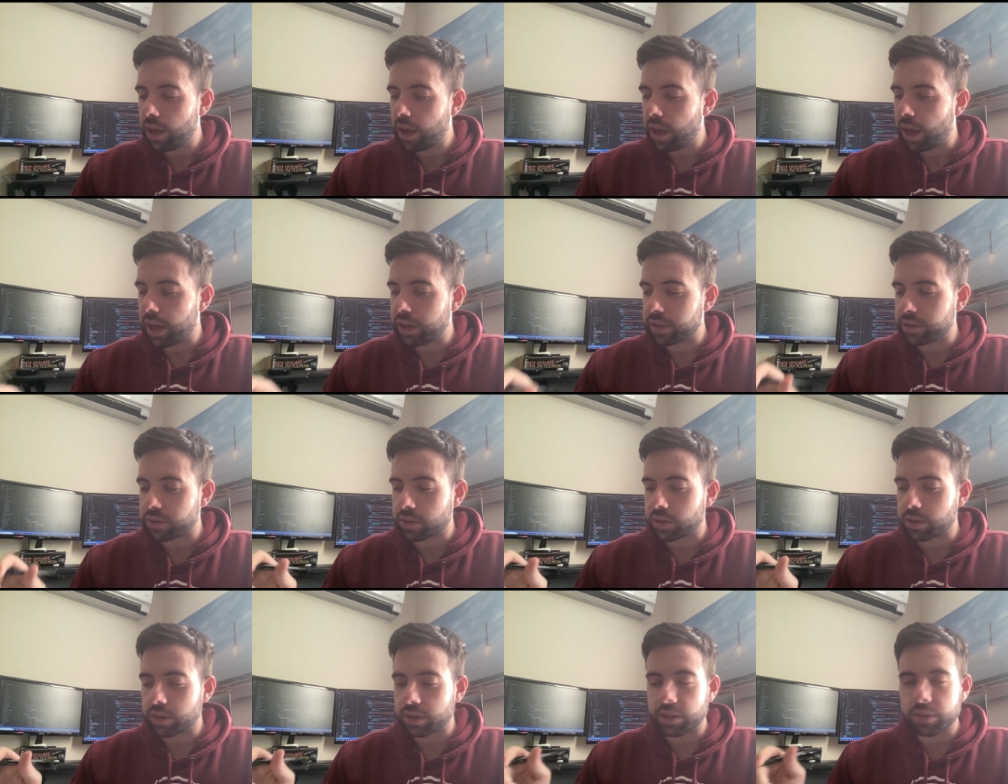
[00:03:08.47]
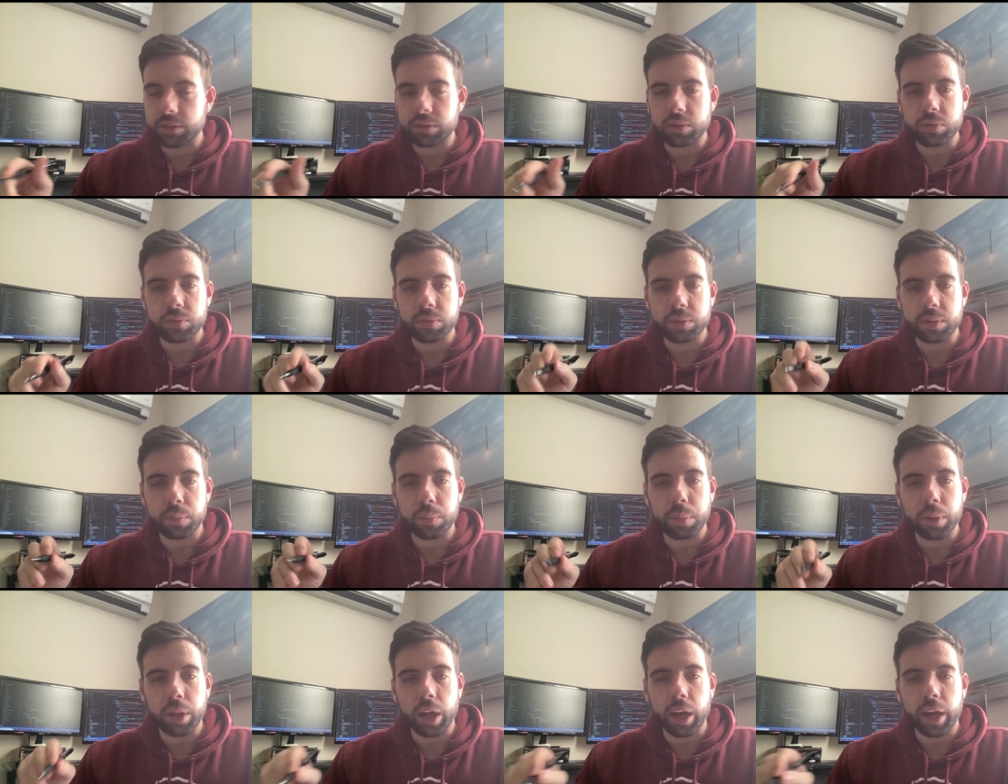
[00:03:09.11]
as long as you
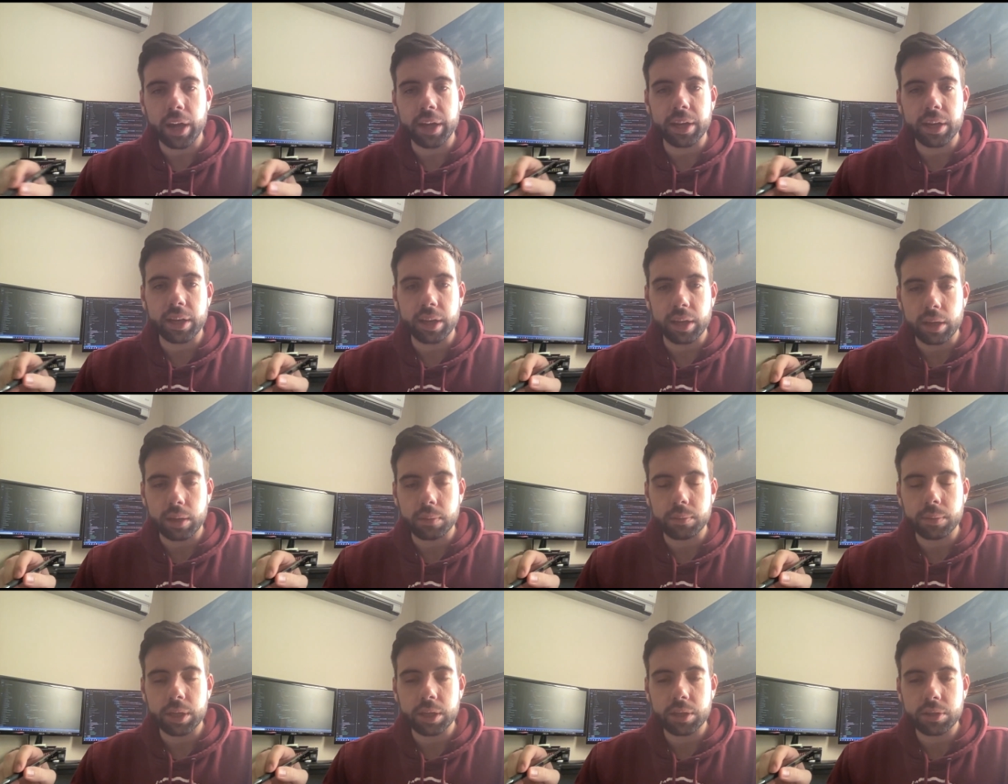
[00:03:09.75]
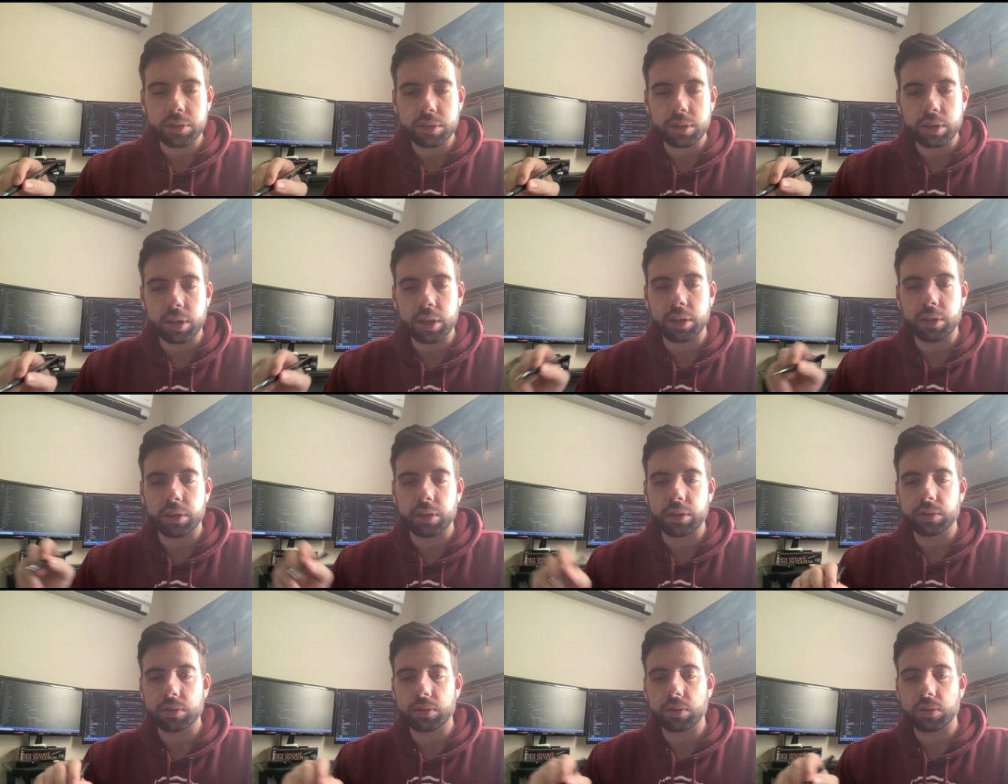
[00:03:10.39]
supplied an image in
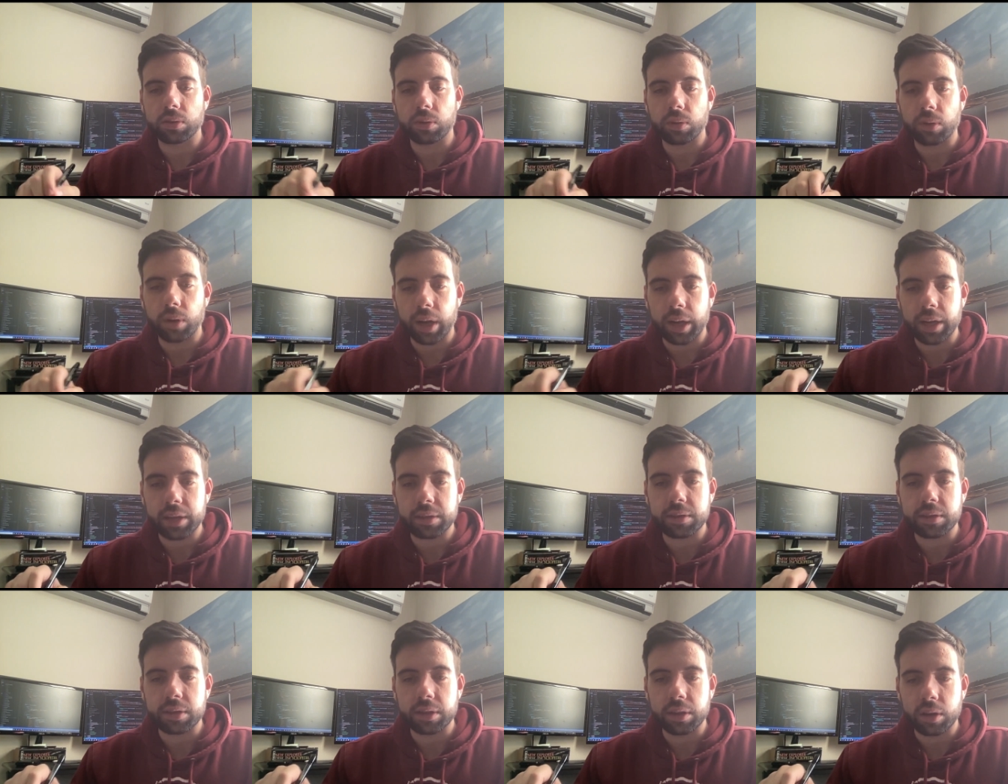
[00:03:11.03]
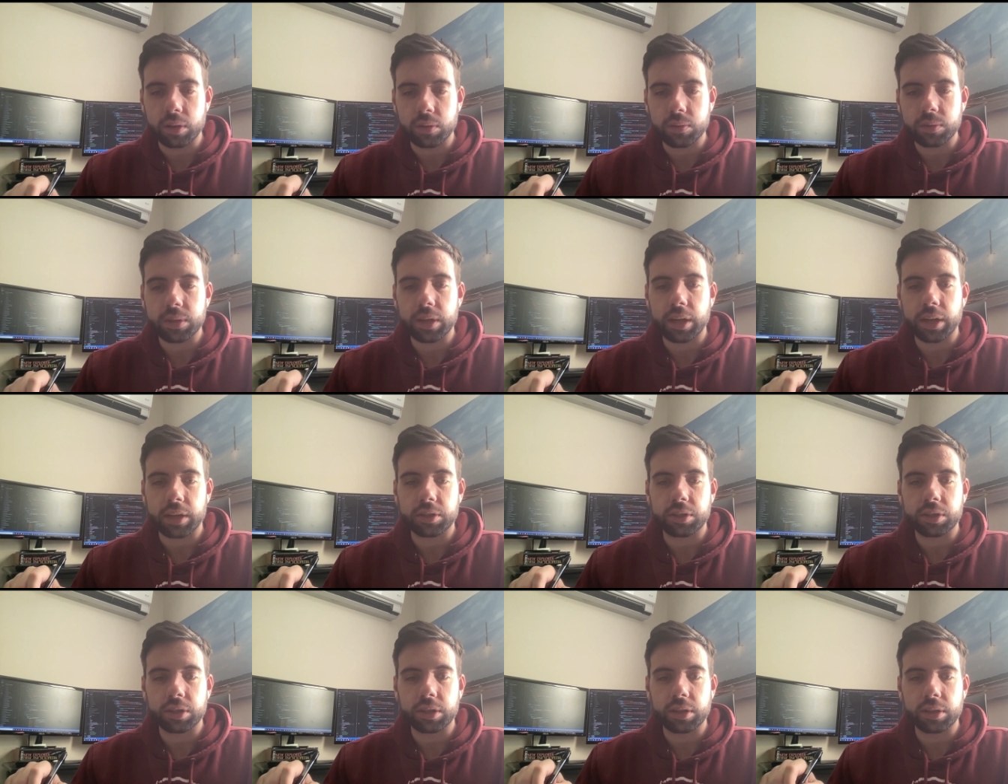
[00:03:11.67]
the store SEO
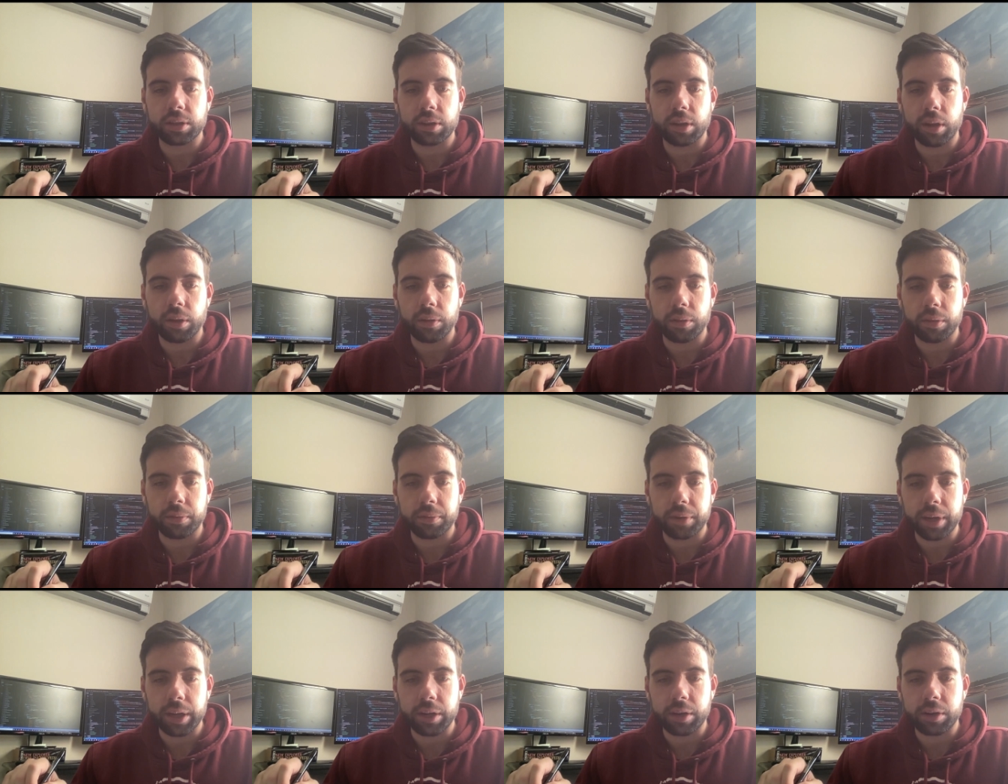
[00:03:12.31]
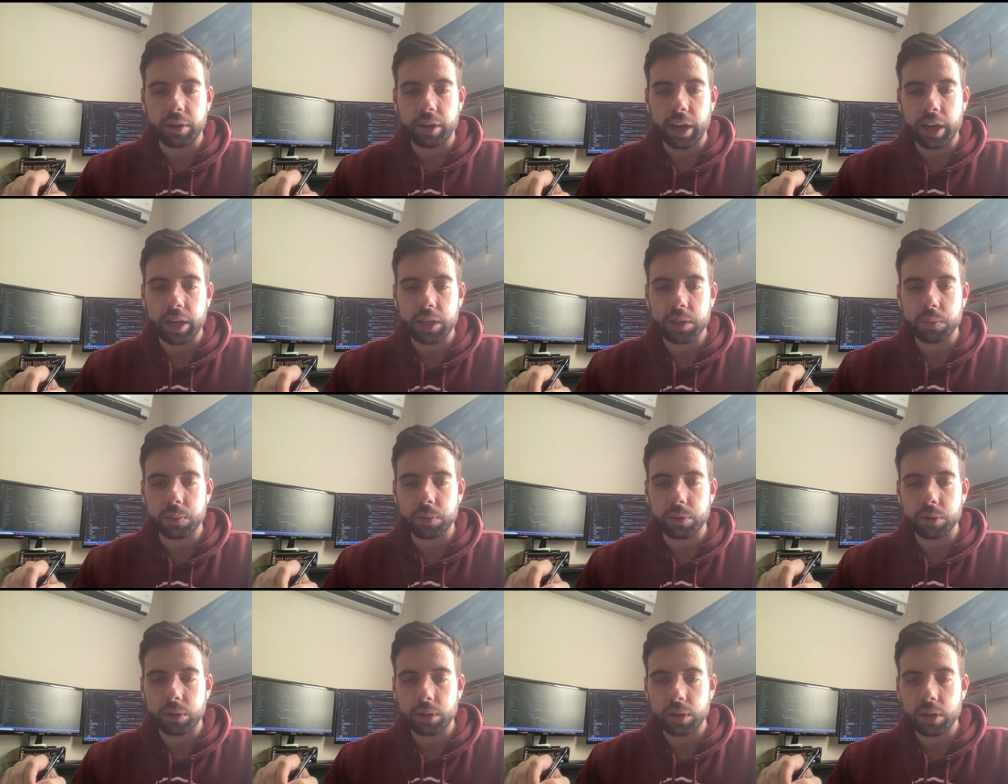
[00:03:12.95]
section of the vendor
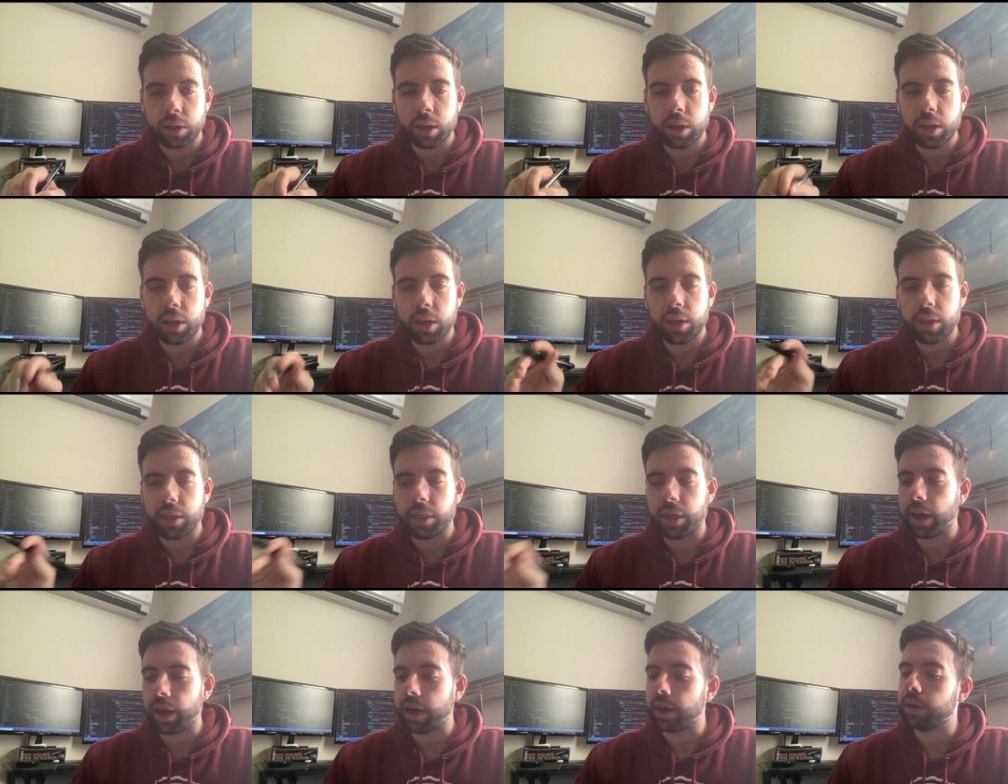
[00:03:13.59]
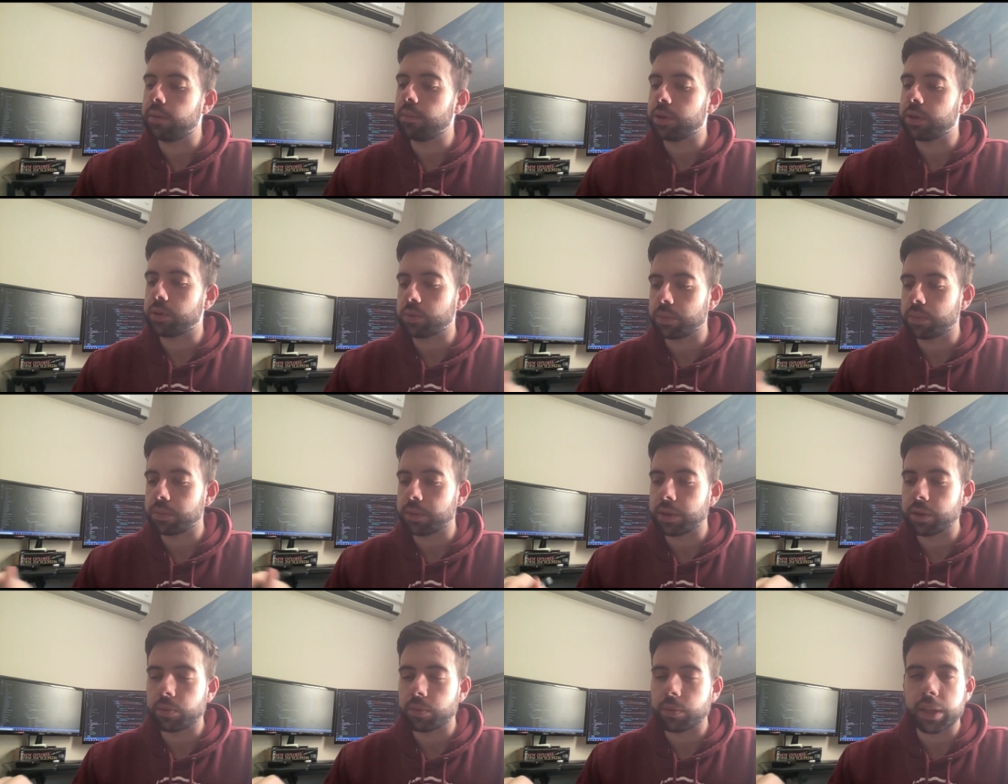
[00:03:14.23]
dashboard, that image will
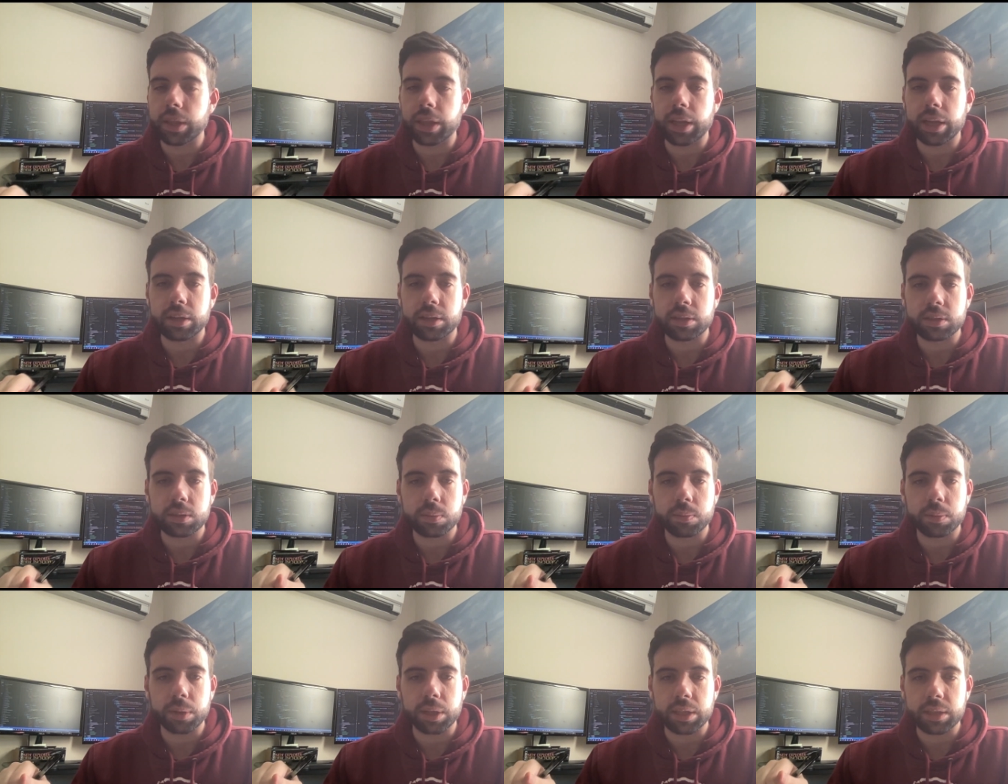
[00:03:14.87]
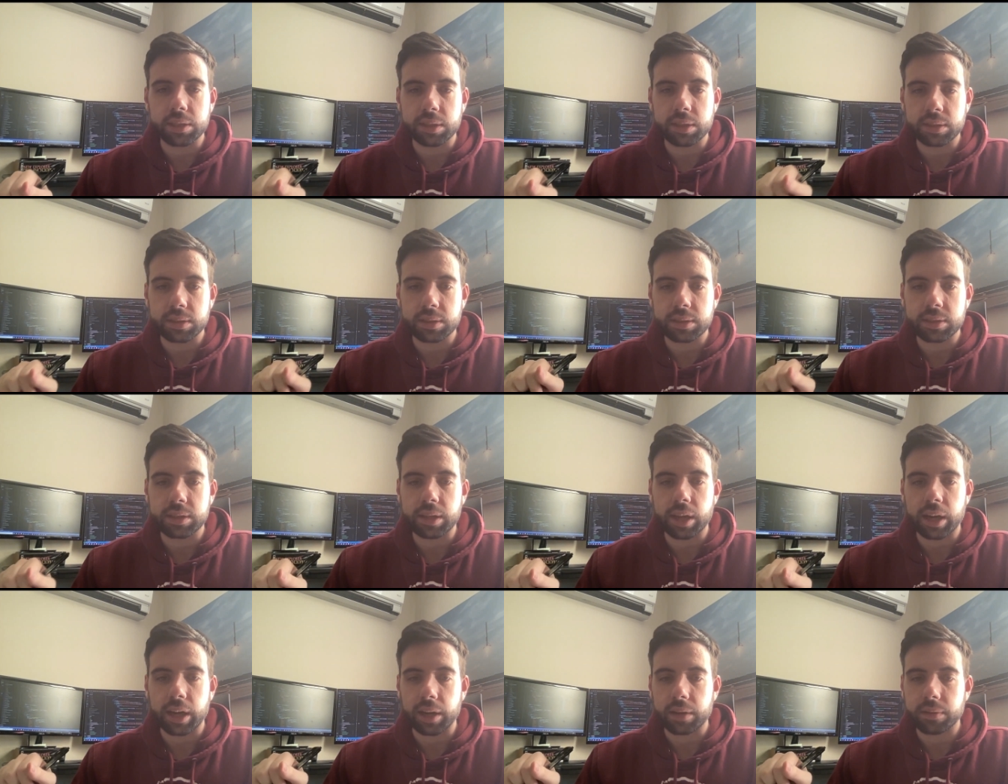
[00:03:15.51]
be the one that displays
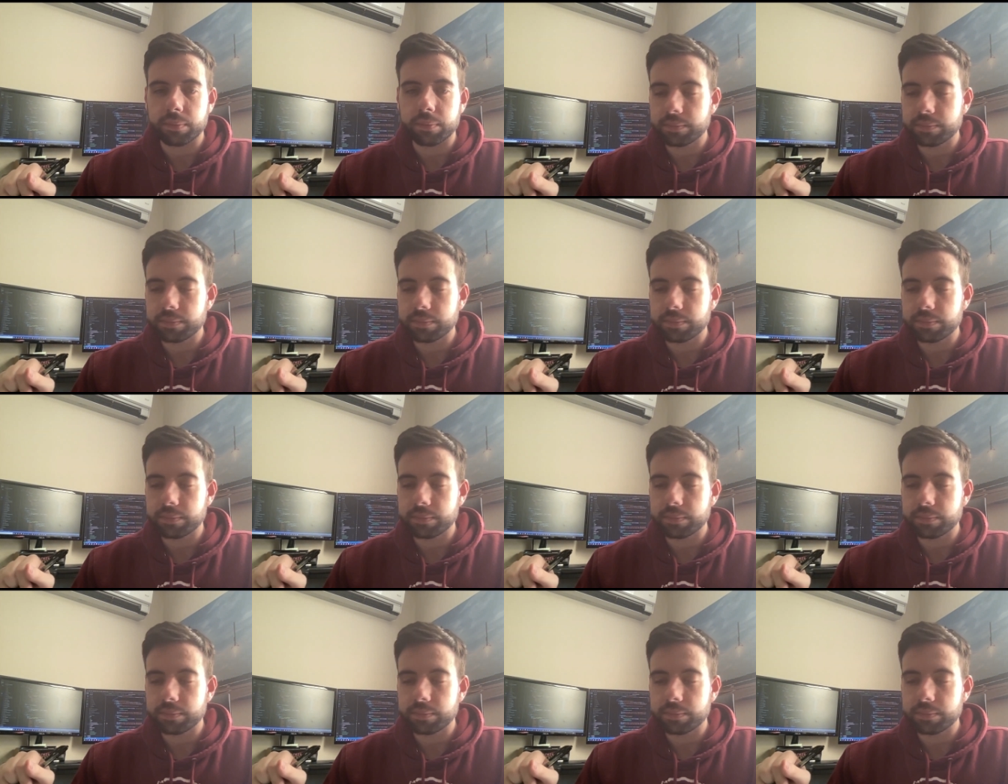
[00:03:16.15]
instead.